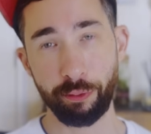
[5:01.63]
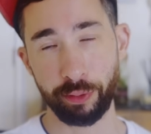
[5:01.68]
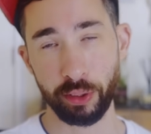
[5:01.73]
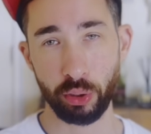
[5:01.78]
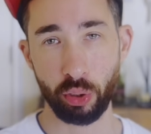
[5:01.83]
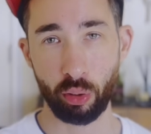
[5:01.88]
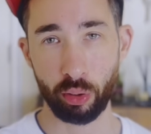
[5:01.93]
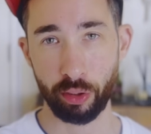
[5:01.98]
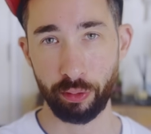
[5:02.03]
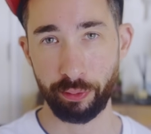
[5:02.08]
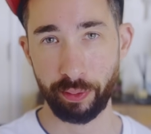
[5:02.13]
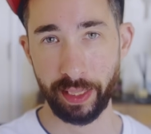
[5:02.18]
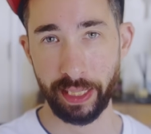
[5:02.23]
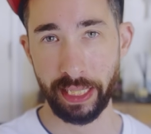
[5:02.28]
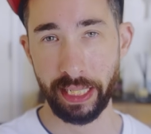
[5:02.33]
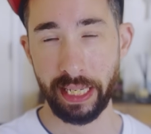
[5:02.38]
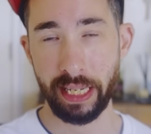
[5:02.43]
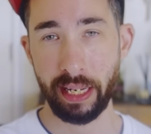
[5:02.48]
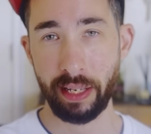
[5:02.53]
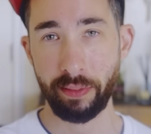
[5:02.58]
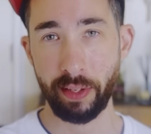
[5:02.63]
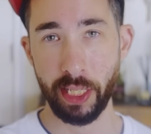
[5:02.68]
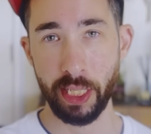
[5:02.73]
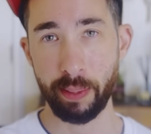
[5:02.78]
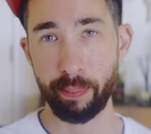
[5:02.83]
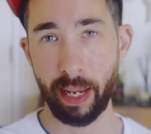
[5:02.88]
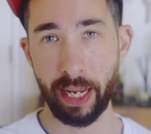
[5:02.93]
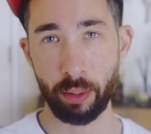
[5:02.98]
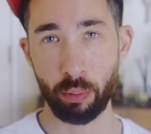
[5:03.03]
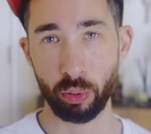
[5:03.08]
photography that
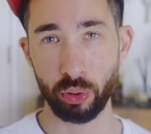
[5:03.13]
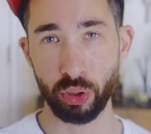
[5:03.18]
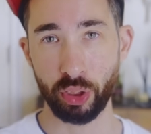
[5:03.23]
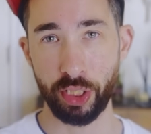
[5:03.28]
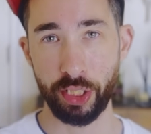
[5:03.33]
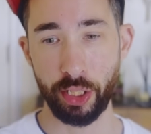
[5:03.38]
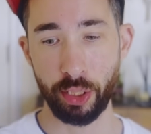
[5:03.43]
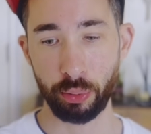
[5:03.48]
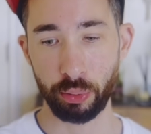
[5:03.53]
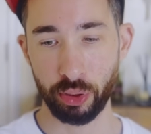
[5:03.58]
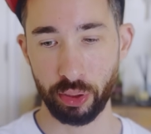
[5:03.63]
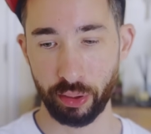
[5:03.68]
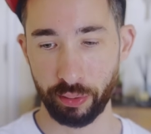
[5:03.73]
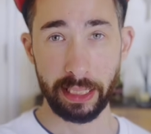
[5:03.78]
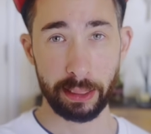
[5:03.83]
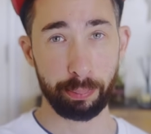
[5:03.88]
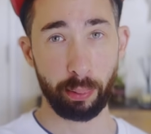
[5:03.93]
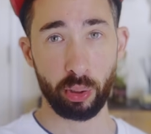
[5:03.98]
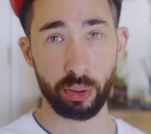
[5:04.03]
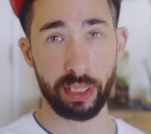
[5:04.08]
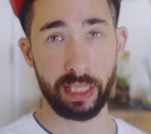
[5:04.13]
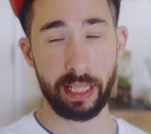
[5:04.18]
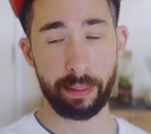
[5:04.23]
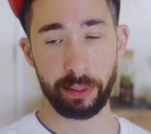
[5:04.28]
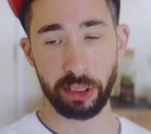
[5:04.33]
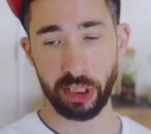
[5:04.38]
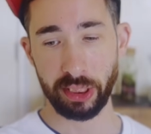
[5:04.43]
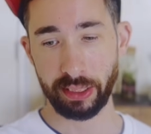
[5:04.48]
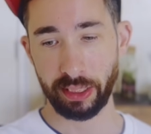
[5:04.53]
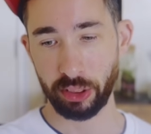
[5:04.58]
you may want to use. Exporting
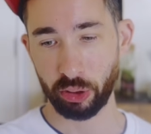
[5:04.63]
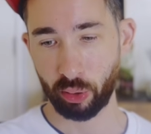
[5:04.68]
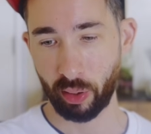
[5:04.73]
images is